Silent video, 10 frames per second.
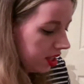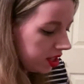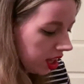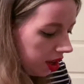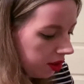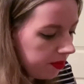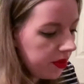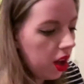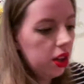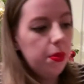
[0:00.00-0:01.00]
So
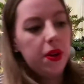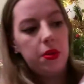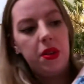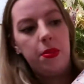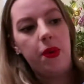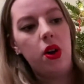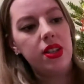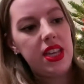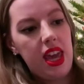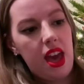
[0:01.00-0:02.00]
on the bottom of the box
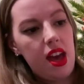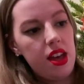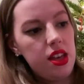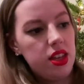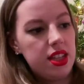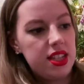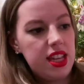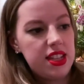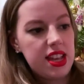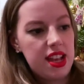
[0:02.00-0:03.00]
here, you can see
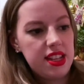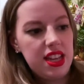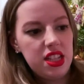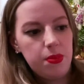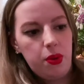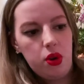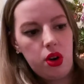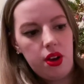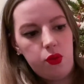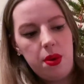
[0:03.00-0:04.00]
it says, in support
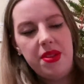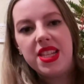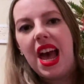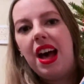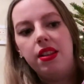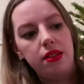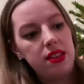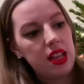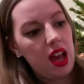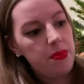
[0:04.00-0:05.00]
of women's
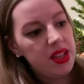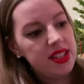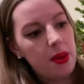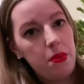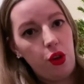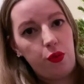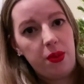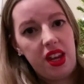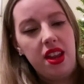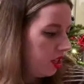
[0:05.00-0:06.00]
Alzheimer's
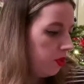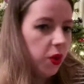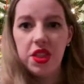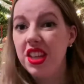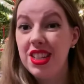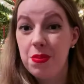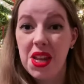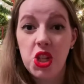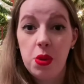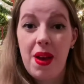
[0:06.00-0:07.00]
movement. So one thing to
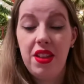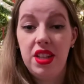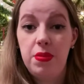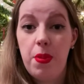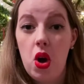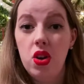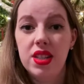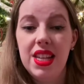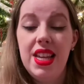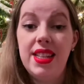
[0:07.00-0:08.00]
mention about this
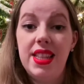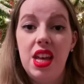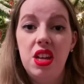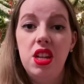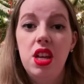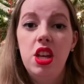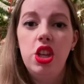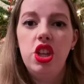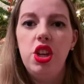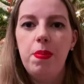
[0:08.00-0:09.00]
box is that
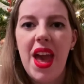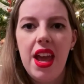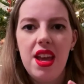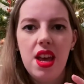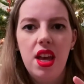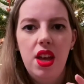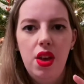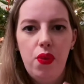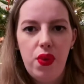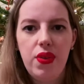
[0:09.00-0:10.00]
you pay
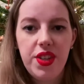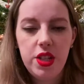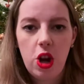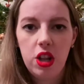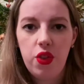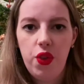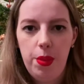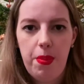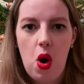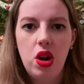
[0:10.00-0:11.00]
$50 for the
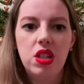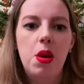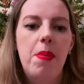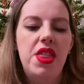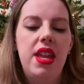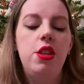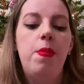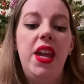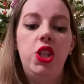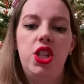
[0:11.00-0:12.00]
box, but then you
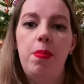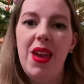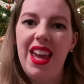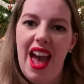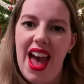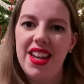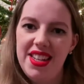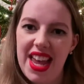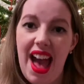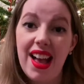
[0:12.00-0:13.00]
pay shipping and
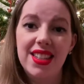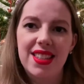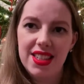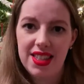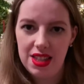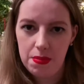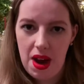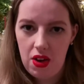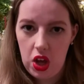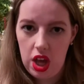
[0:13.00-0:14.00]
tax because it's
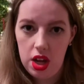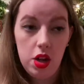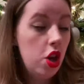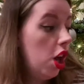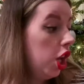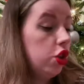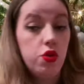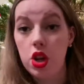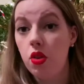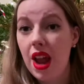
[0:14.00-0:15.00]
American. You
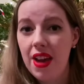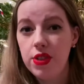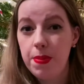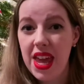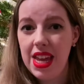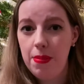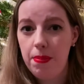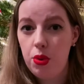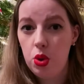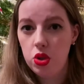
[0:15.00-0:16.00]
don't have to pay
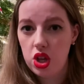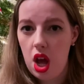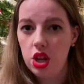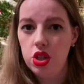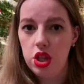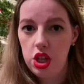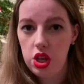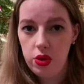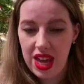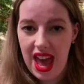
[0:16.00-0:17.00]
import charge to
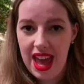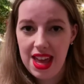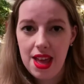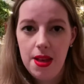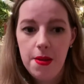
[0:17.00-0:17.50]
the UK.